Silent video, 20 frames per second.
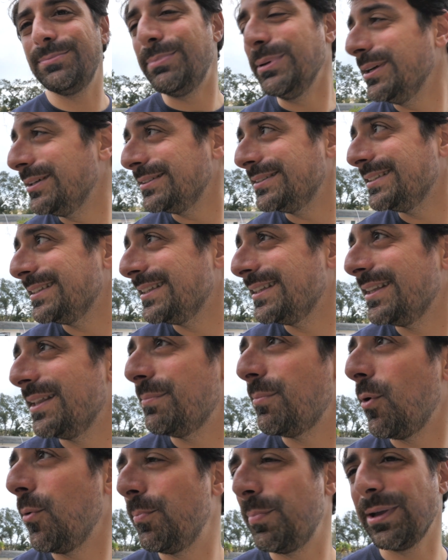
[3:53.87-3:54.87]
building the
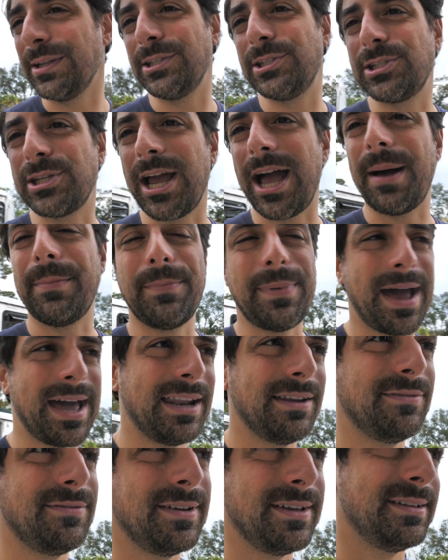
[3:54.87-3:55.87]
moped shop out
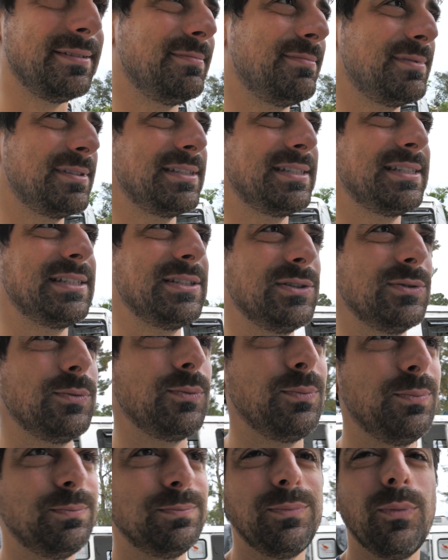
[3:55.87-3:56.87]
of a
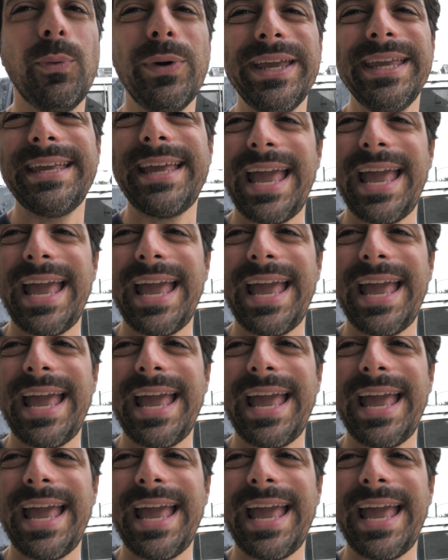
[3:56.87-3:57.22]
sweet